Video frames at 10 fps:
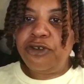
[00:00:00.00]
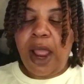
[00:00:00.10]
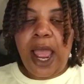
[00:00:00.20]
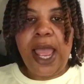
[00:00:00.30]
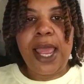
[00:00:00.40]

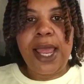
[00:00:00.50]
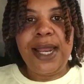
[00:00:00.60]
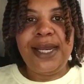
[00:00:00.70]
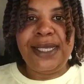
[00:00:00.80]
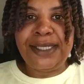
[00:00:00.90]
dry.
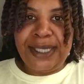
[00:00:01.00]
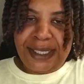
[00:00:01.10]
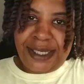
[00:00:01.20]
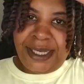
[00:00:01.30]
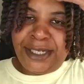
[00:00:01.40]
Let's
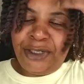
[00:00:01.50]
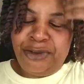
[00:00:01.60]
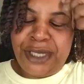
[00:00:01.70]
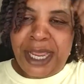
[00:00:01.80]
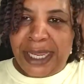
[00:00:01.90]
get
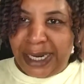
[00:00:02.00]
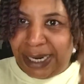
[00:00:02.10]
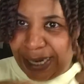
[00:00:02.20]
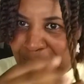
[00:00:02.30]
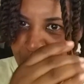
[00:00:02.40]
into taking
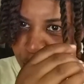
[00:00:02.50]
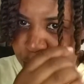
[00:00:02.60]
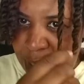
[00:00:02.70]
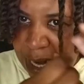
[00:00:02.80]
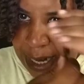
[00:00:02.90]
it
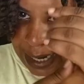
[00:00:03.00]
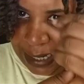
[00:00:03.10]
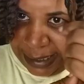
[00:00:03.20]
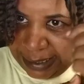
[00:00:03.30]
down. Let's